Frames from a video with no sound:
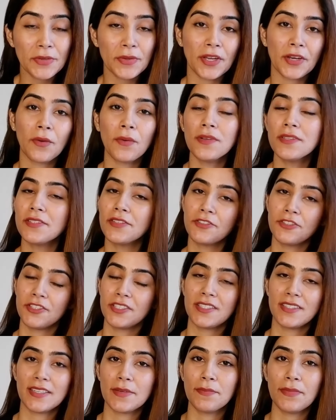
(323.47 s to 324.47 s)
you can also
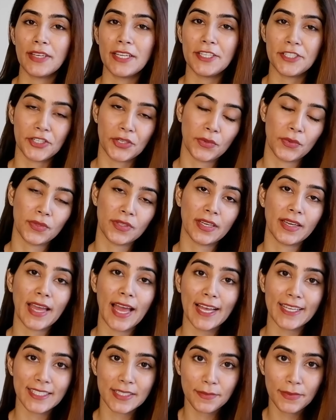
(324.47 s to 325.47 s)
just simply show the
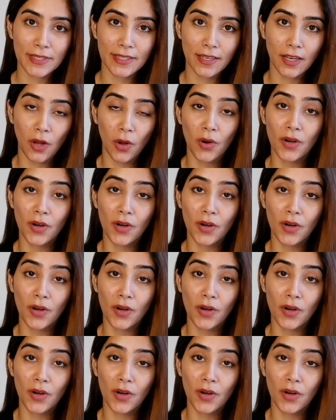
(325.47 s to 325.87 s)
gas bill